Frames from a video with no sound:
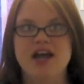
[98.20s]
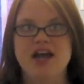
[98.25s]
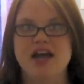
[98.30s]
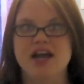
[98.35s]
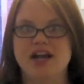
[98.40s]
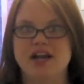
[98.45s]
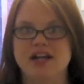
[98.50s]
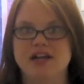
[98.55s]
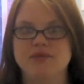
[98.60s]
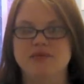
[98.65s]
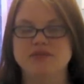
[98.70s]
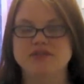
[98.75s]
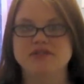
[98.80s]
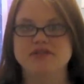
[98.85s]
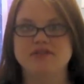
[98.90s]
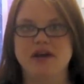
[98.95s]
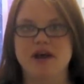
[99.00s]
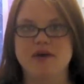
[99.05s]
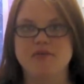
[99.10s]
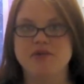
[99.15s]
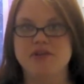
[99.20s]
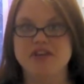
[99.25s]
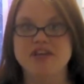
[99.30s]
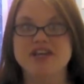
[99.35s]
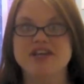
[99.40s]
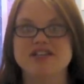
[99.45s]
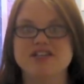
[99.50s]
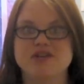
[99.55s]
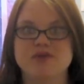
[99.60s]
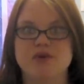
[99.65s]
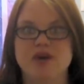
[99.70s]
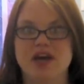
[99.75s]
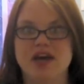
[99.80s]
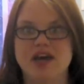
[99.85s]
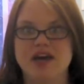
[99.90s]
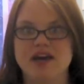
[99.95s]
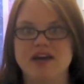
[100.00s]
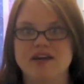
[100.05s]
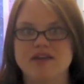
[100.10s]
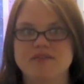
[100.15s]
and I would think it's
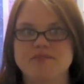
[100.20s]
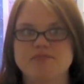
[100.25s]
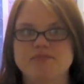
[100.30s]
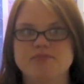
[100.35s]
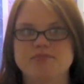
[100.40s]
okay,